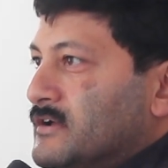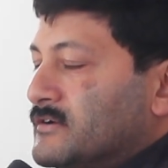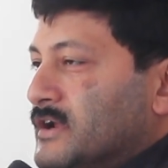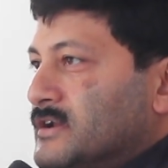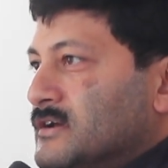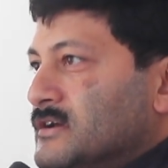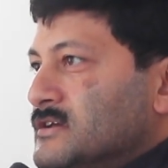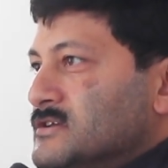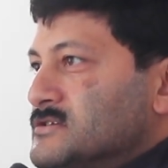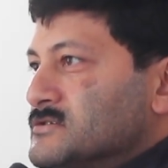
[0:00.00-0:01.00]
Right?
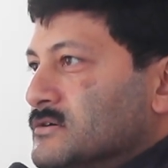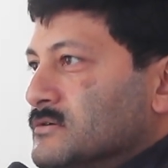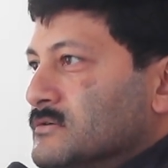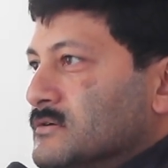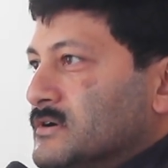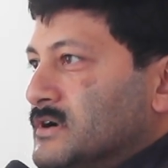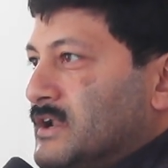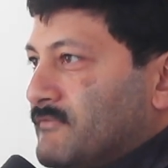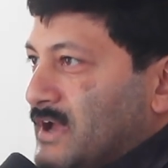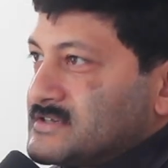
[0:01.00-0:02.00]
So
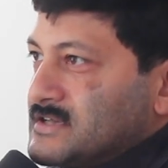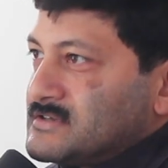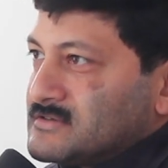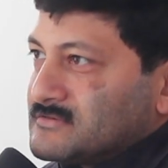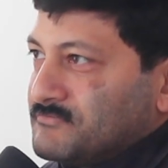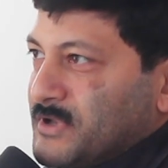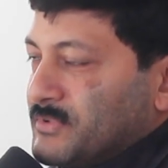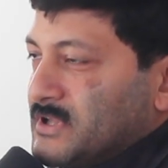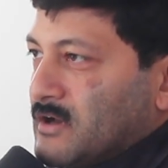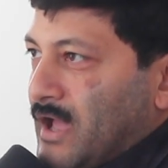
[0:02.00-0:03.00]
devices, people
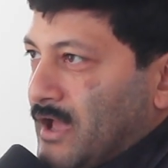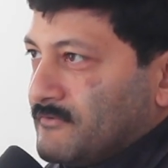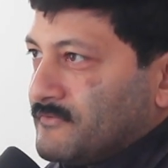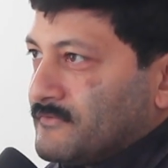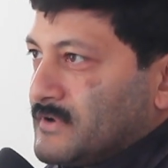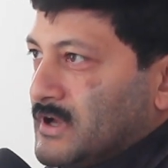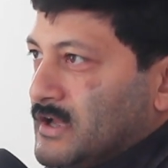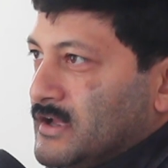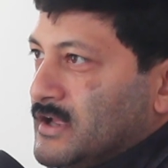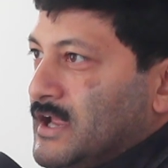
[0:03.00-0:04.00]
now have.
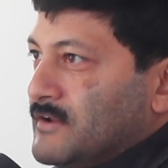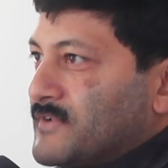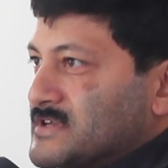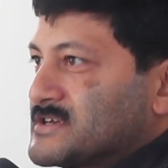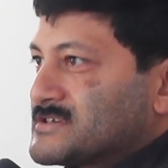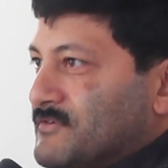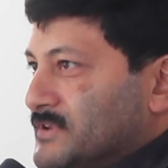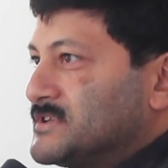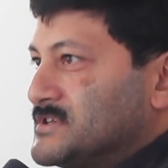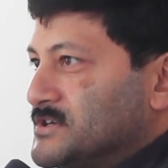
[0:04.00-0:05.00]
Infrastructure
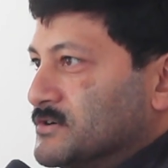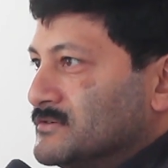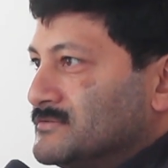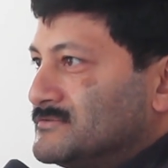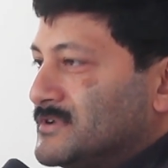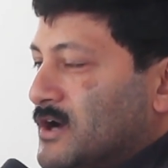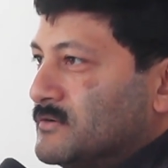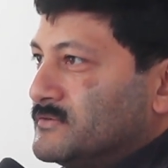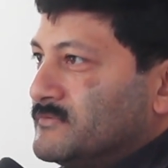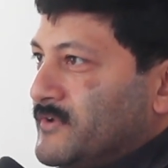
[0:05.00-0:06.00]
with Jio, now
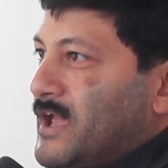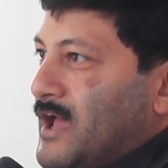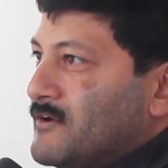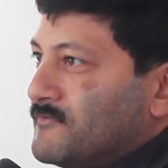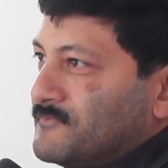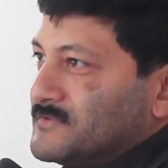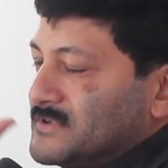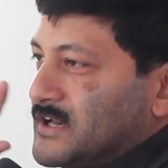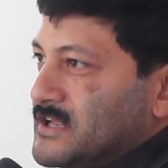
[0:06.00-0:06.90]
we have the